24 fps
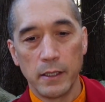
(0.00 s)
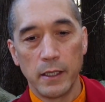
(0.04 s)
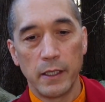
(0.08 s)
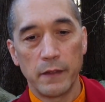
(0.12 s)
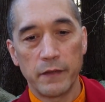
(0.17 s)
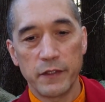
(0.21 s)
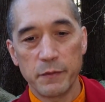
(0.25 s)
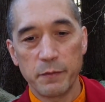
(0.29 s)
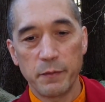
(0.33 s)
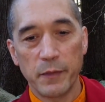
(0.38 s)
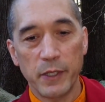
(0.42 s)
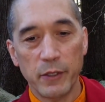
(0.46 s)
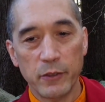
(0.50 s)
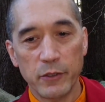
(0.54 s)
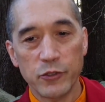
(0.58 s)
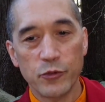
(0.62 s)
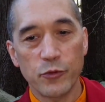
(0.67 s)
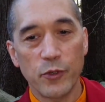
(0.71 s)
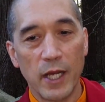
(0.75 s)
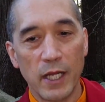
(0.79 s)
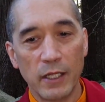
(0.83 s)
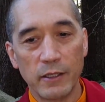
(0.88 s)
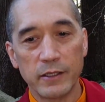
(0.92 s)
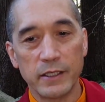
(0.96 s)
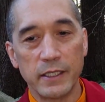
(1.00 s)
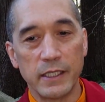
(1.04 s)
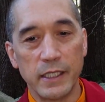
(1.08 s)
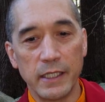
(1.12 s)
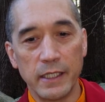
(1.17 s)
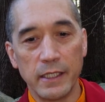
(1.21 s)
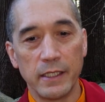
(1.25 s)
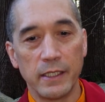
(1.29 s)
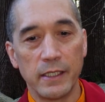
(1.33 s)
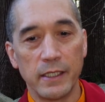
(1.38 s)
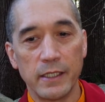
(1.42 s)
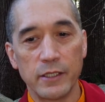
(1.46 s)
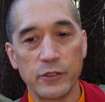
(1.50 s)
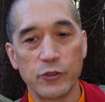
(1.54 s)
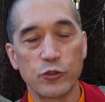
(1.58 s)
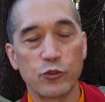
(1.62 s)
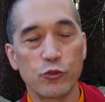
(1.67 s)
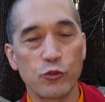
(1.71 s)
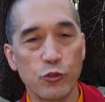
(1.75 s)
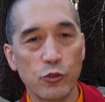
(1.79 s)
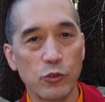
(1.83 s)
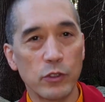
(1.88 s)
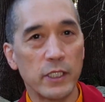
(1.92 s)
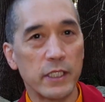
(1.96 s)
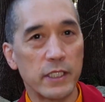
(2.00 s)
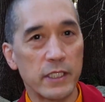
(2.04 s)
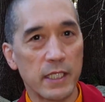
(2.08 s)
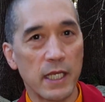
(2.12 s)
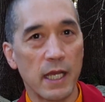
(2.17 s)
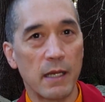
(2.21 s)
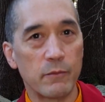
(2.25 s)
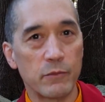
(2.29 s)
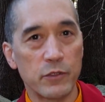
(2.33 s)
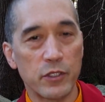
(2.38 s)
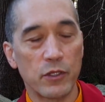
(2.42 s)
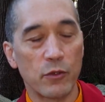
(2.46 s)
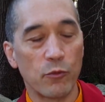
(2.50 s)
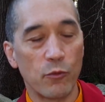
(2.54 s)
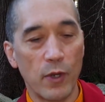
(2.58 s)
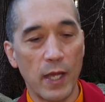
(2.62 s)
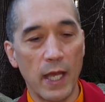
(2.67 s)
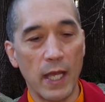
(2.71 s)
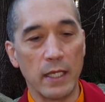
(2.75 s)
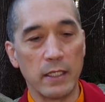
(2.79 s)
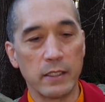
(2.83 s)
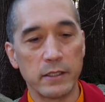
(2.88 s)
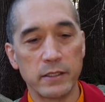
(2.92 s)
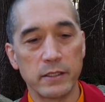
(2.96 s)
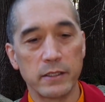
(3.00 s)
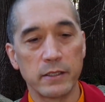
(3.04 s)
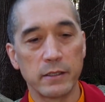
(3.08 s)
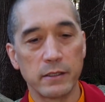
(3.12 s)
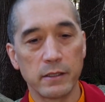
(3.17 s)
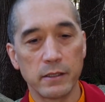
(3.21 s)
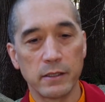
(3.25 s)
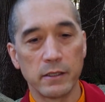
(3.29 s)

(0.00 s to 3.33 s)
if spirituality is truly to come to the West,